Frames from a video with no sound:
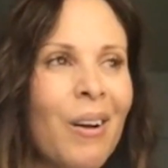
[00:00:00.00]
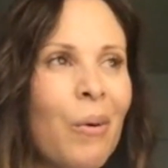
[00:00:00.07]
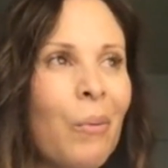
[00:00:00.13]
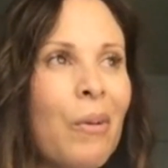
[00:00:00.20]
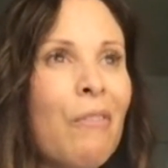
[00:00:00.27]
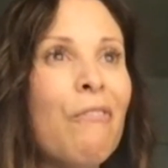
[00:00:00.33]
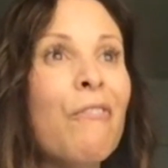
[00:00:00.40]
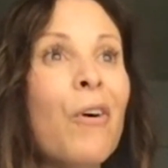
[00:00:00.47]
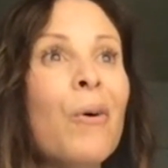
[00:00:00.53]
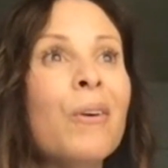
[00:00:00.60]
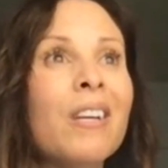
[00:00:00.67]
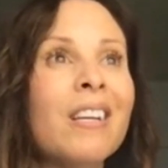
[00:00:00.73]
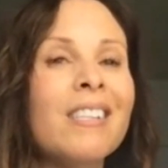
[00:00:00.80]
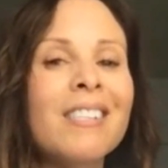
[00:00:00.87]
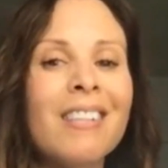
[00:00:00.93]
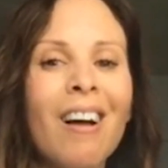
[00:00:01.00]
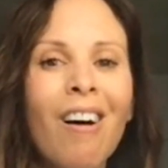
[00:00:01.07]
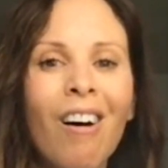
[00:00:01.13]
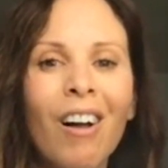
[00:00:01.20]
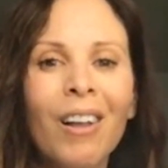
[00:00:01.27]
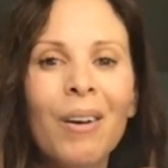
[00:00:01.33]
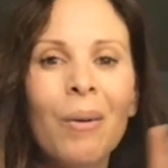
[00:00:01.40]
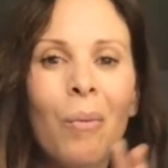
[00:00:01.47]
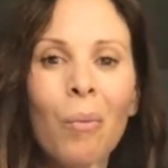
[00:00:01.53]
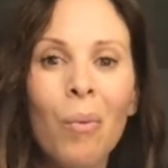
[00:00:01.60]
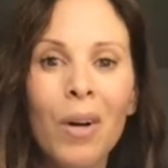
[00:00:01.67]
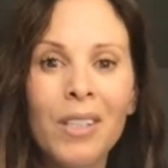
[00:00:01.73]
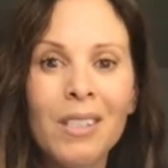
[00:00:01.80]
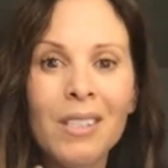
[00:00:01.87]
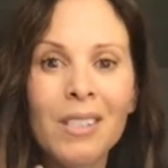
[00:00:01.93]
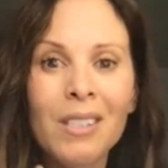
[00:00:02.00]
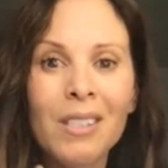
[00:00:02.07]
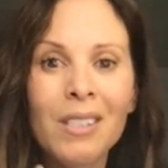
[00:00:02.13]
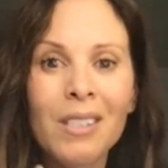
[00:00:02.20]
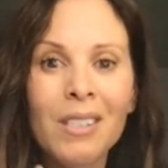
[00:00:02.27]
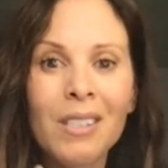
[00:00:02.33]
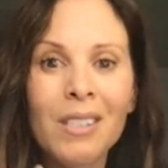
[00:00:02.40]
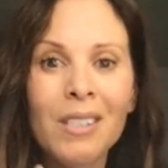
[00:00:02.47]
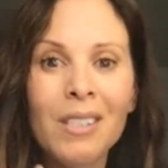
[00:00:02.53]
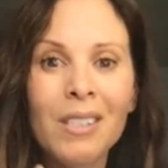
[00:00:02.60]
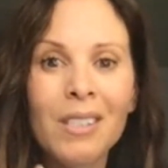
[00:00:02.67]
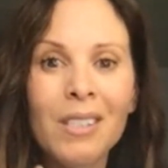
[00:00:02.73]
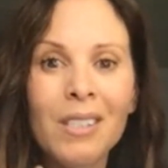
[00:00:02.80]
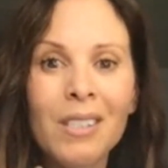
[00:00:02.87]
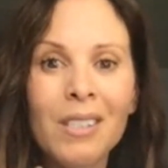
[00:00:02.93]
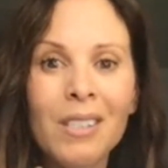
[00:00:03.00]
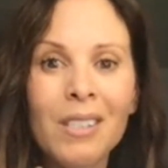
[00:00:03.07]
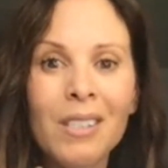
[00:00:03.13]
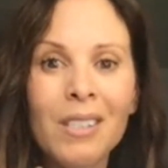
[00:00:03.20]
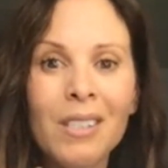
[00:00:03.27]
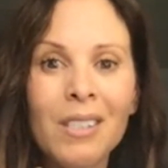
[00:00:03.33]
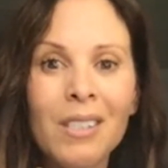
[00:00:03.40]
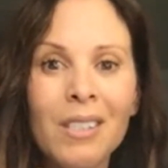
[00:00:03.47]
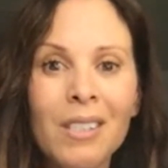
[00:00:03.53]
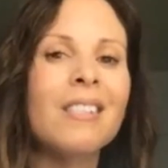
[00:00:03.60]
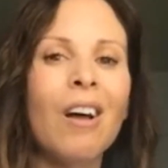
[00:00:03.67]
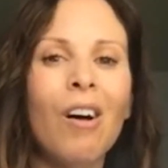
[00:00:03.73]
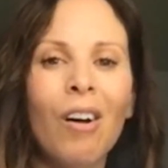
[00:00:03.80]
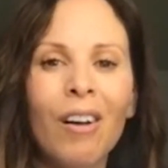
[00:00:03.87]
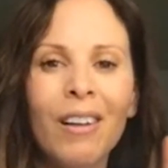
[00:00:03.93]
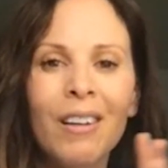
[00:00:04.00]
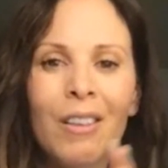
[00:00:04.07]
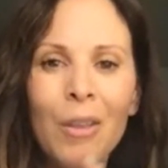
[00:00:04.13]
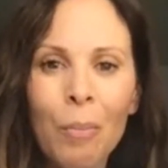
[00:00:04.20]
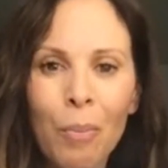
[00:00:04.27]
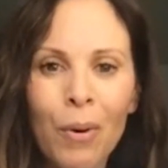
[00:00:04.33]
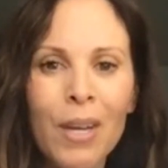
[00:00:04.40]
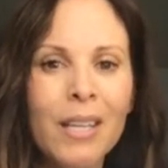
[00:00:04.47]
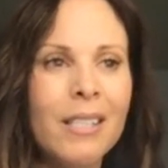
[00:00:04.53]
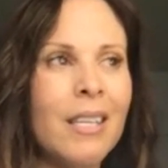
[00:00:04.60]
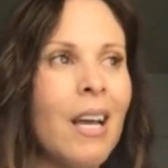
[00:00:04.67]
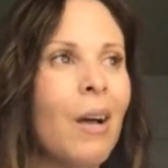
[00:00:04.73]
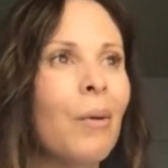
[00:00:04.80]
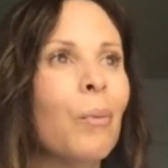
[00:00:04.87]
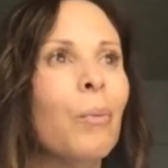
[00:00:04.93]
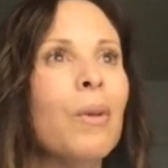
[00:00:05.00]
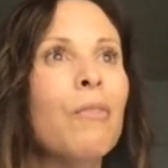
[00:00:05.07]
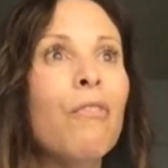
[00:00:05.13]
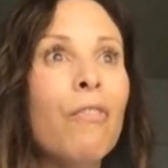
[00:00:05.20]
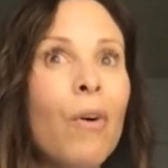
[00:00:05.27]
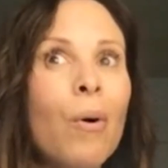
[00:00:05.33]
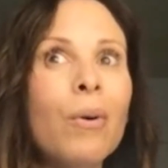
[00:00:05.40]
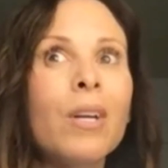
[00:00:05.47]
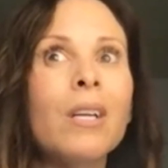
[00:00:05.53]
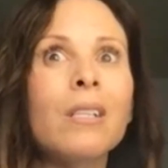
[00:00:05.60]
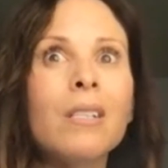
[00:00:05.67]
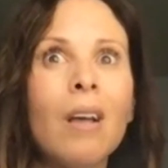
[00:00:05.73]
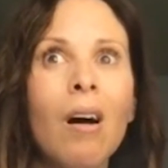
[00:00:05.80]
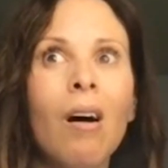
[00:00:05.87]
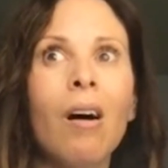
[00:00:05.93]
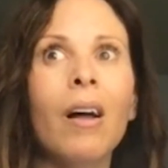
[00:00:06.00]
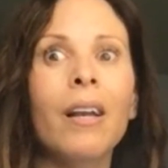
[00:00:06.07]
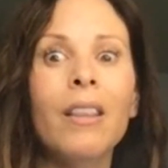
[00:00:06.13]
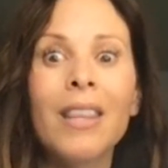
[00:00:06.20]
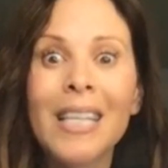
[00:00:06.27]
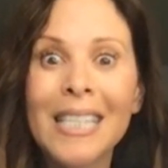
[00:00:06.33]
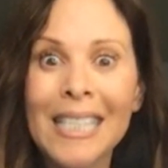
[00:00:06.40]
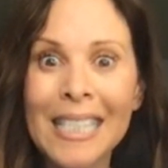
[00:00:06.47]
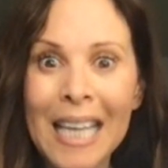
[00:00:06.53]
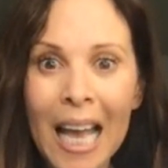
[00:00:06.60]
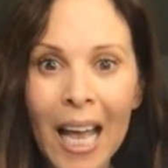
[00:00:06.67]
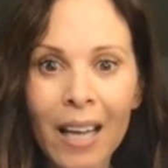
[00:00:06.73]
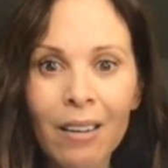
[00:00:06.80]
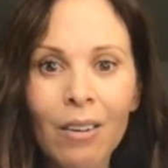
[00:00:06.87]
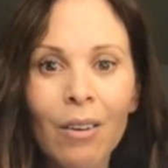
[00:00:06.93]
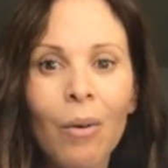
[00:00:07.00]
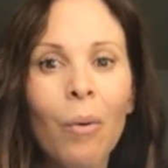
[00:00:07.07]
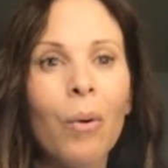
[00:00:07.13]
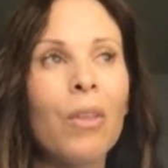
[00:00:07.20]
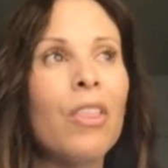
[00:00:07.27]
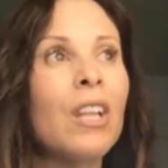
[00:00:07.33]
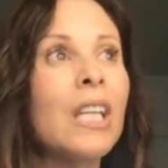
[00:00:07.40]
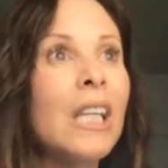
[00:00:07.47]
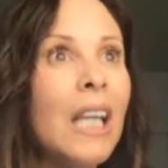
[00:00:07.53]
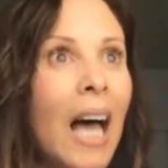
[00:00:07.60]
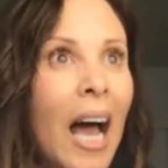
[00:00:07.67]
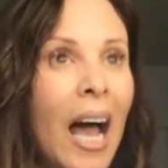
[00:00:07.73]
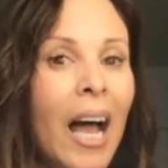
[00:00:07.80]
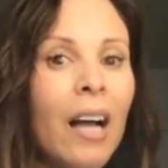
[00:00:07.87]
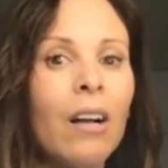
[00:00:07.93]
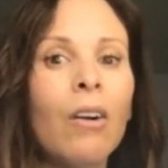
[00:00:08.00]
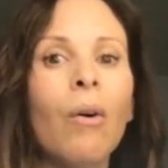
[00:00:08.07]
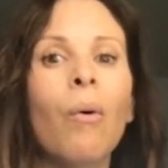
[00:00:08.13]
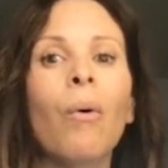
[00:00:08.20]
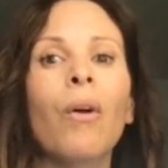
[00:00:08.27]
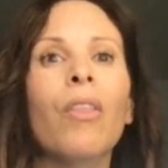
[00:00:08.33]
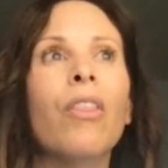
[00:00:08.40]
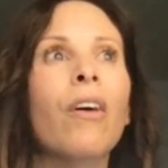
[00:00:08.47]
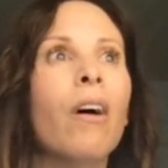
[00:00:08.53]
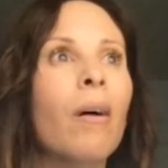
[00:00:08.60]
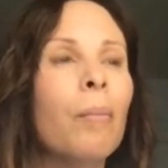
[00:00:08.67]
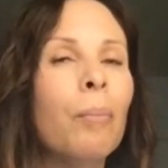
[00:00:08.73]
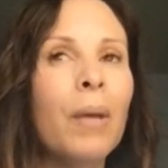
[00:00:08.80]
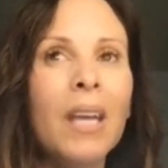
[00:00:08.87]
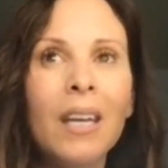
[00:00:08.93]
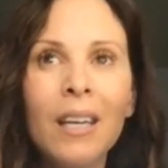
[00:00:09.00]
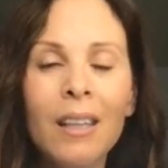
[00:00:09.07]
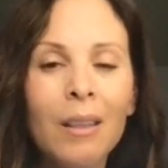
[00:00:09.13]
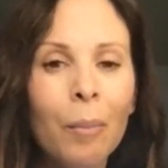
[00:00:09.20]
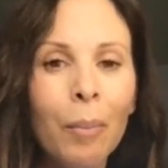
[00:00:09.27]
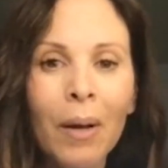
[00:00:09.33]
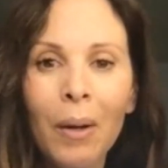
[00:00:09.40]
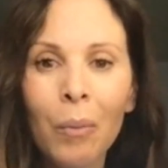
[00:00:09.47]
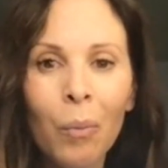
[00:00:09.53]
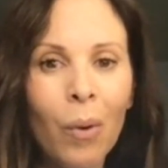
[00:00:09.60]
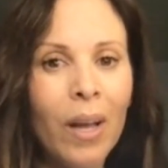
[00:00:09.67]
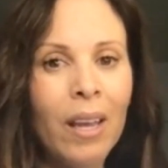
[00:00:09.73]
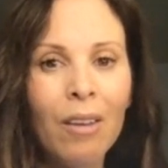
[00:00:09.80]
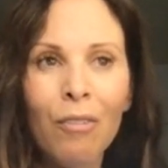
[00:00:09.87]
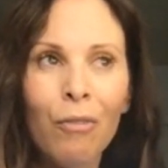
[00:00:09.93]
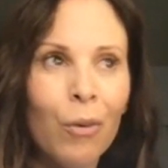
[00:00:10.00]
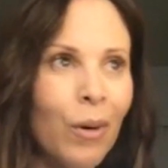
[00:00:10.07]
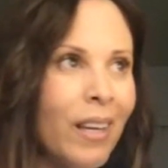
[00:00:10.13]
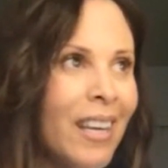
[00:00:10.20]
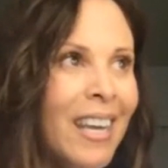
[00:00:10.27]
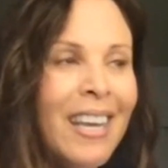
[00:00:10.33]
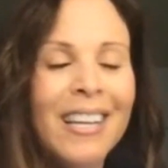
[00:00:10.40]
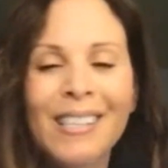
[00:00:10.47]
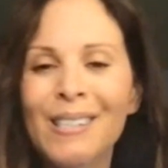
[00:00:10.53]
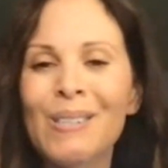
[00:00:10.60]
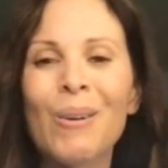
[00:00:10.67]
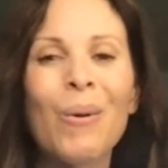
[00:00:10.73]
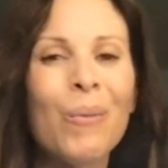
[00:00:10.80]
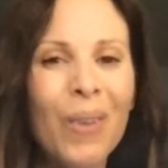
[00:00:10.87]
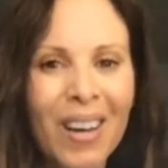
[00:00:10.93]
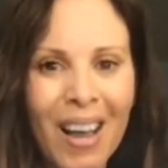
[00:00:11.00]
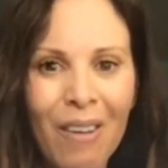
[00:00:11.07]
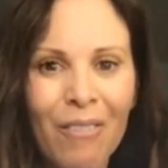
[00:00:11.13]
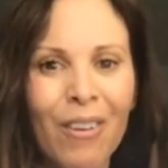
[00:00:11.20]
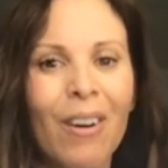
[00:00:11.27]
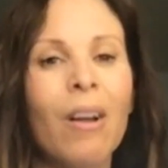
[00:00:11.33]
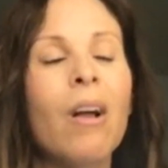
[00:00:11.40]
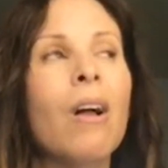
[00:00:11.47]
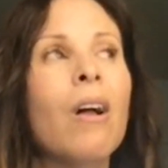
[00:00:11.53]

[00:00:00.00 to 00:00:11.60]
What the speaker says: We focus on what's hard. We focus on the breakdown. We focus on the debt or the lack or the pain in the butt wife or kids or whatever.